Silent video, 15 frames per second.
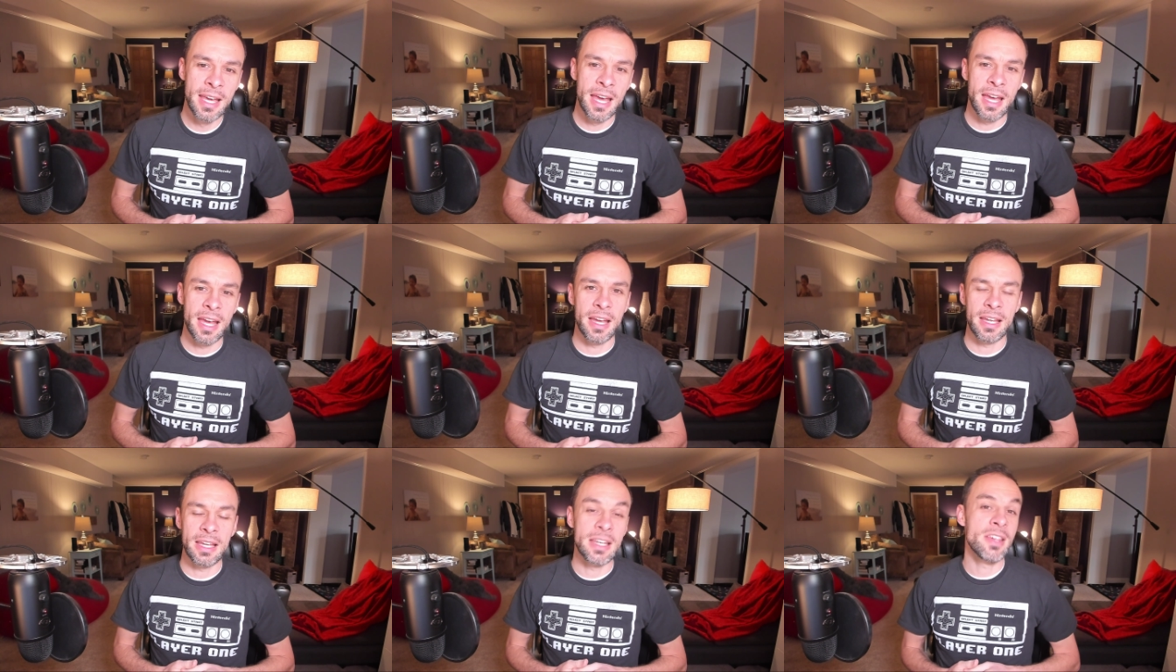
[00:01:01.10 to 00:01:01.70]
Uh,
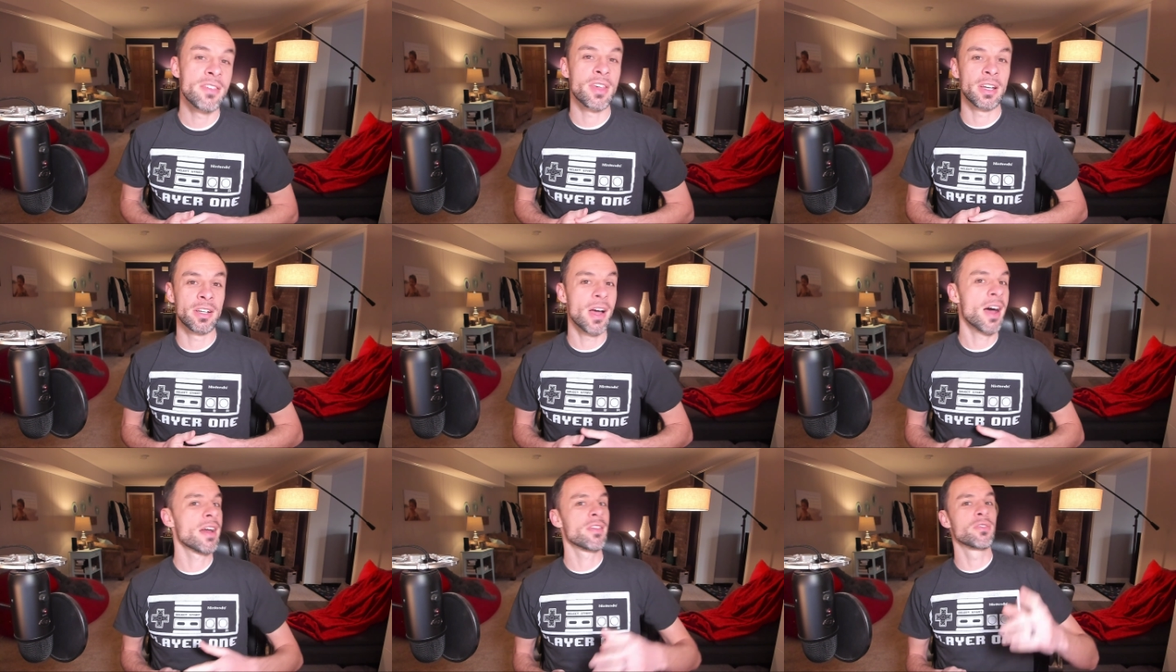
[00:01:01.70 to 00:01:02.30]
and he said,
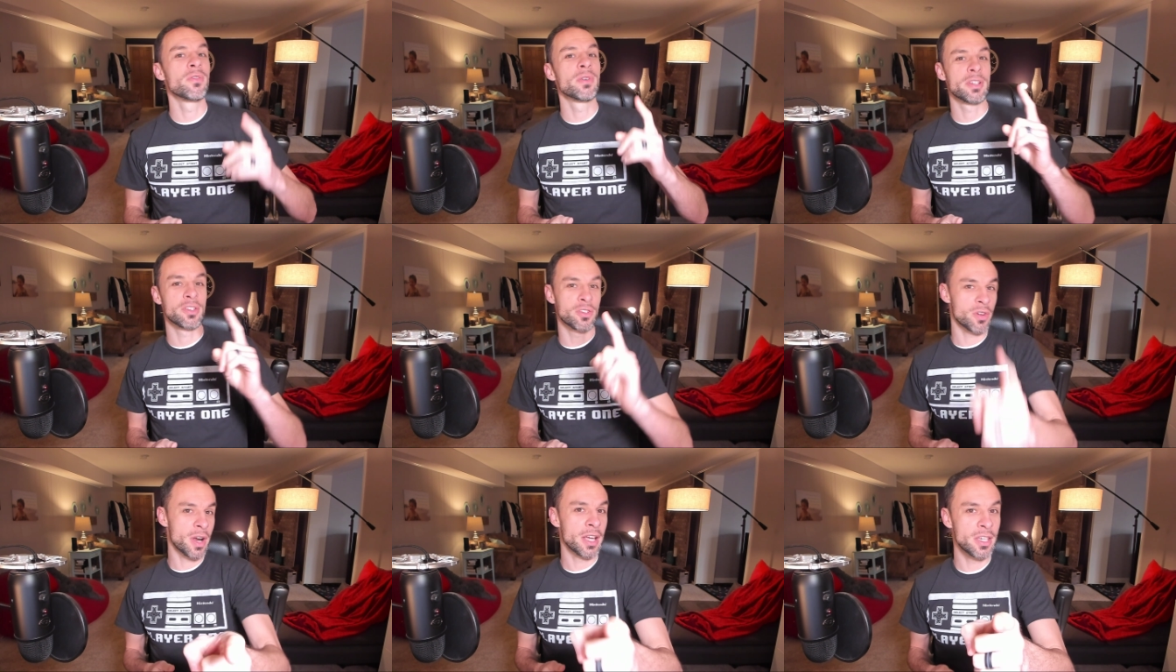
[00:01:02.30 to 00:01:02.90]
God is going to
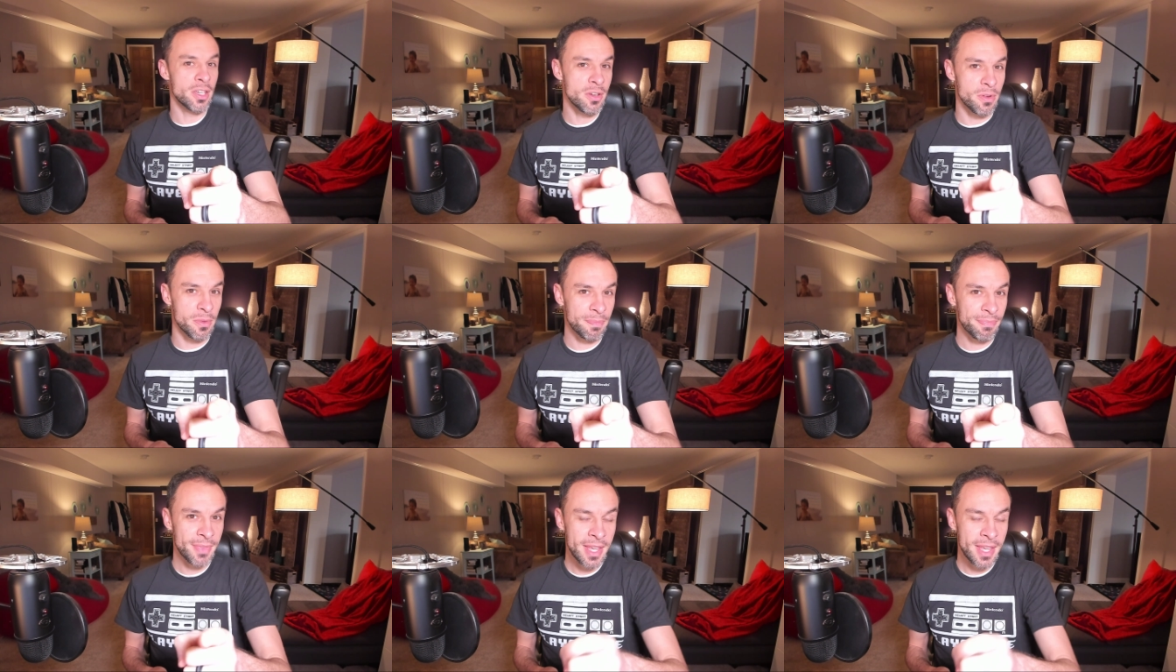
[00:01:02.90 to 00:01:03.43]
strike you.